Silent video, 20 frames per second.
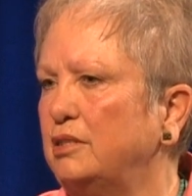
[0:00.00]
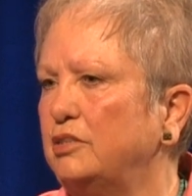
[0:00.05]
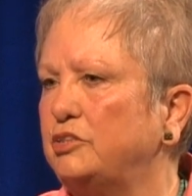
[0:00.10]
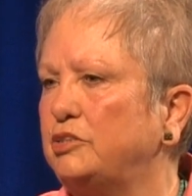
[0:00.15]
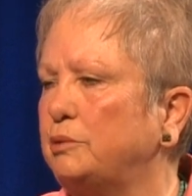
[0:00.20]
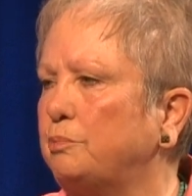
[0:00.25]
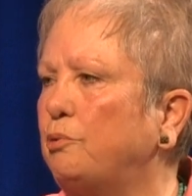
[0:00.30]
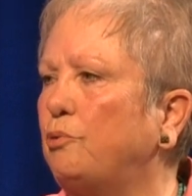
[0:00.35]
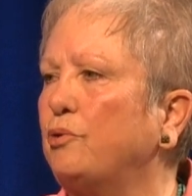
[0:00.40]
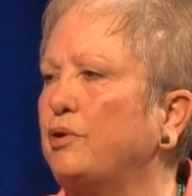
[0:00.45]

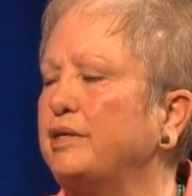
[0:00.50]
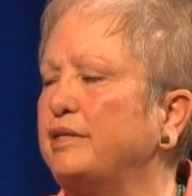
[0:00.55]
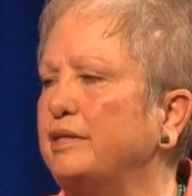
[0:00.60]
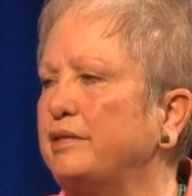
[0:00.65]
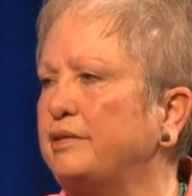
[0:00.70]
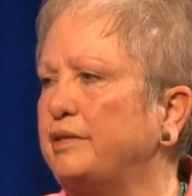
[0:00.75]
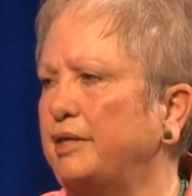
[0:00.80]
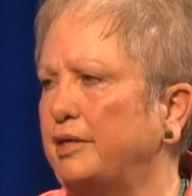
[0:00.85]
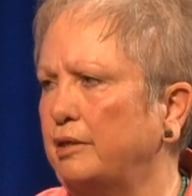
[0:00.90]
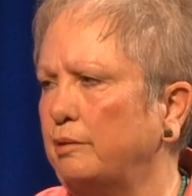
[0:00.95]
supporting
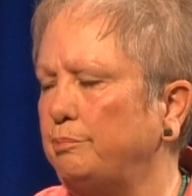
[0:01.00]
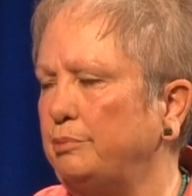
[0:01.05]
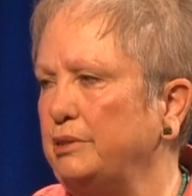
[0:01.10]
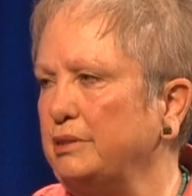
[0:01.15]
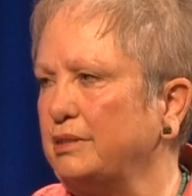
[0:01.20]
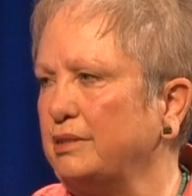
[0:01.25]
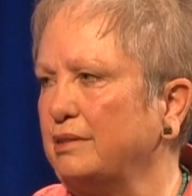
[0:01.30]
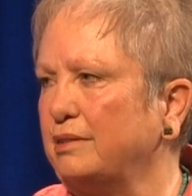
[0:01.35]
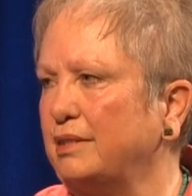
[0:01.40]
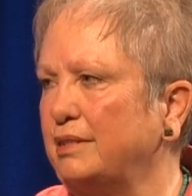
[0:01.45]
the
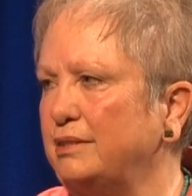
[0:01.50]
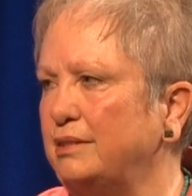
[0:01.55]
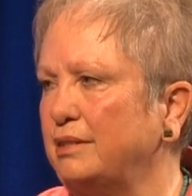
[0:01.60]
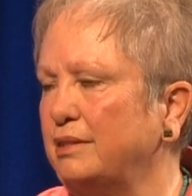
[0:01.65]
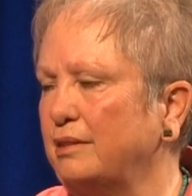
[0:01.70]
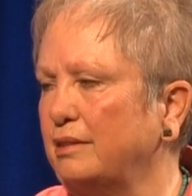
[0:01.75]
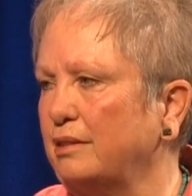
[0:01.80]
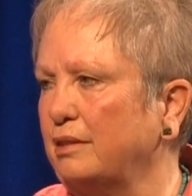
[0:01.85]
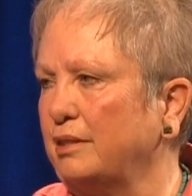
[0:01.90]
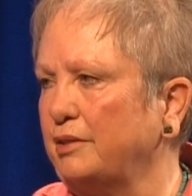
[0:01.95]
therapies that they
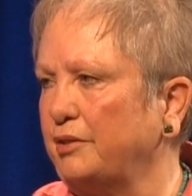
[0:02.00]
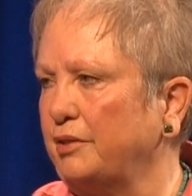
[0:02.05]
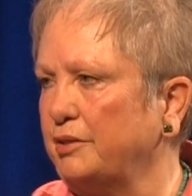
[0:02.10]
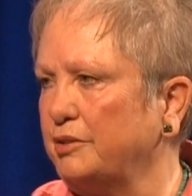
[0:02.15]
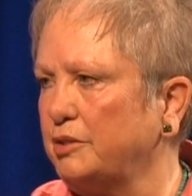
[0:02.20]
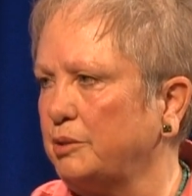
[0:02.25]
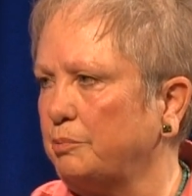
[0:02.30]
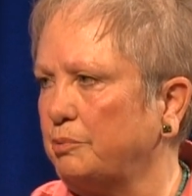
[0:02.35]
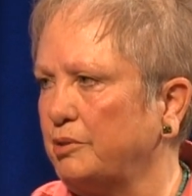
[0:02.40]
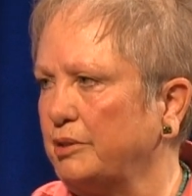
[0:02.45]
did at
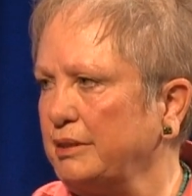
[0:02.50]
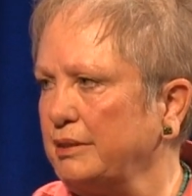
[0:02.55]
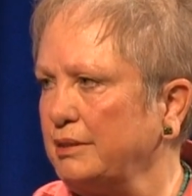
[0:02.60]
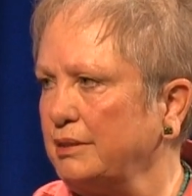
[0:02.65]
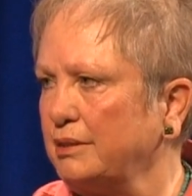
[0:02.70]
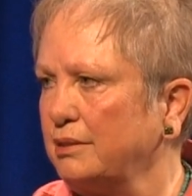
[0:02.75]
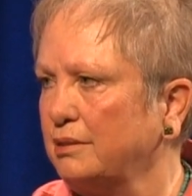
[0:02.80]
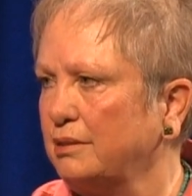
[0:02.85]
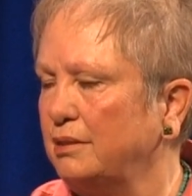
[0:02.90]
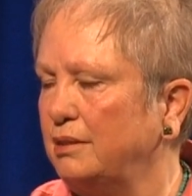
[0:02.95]
Lithia
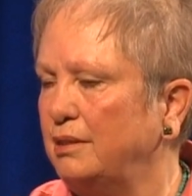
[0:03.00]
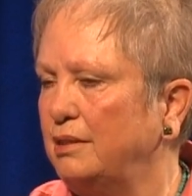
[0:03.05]
Springs.